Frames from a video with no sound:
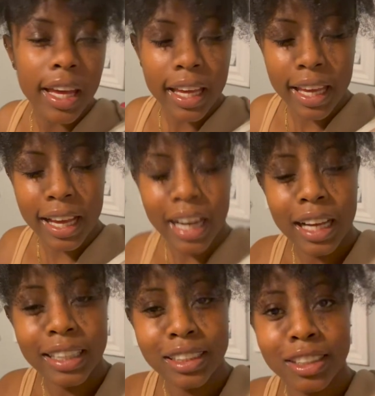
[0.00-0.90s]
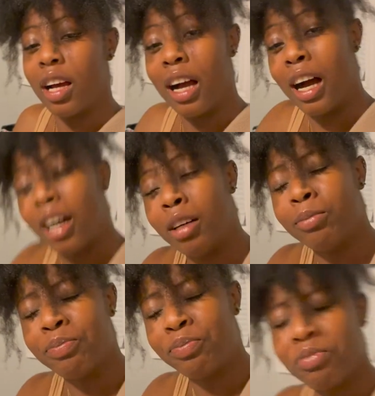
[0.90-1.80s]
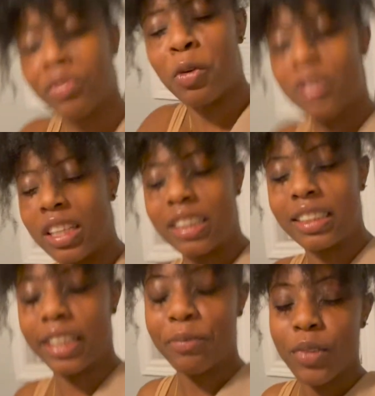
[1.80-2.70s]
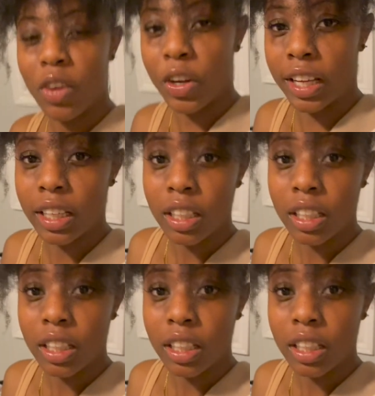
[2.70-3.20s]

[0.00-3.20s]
Hey guys, um, what was I gonna say? Okay,